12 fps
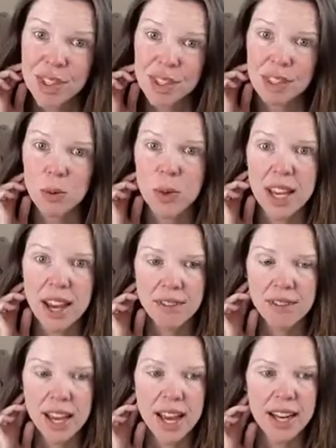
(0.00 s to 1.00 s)
So we
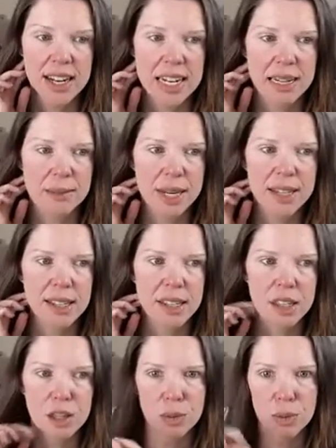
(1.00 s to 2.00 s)
have that, and
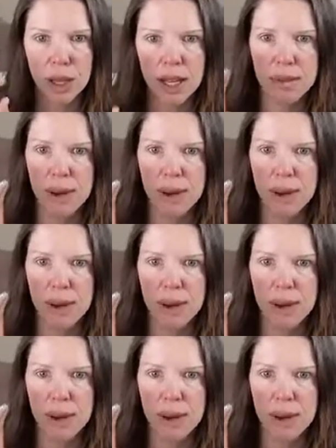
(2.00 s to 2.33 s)
basically you plug